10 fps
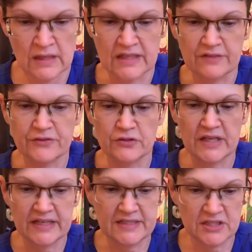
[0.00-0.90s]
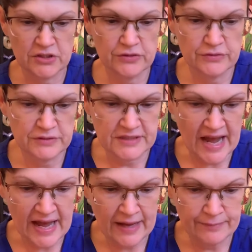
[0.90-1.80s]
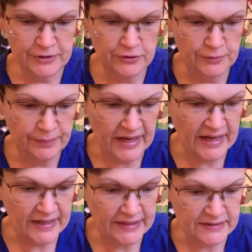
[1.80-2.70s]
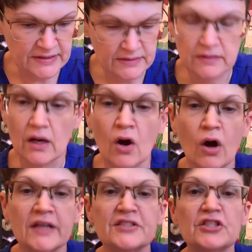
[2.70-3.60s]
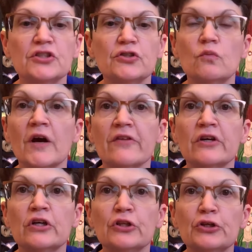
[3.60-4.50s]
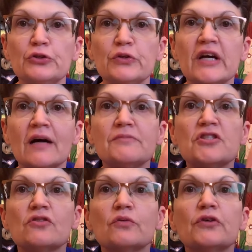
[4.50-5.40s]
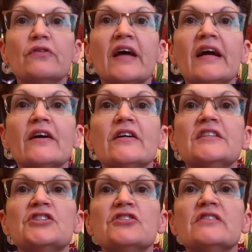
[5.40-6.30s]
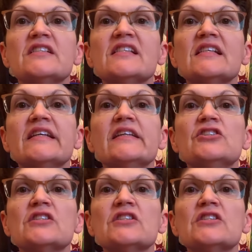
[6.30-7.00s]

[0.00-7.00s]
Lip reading: And if you need to dab your paint onto where the glue comes through there, as you can see, it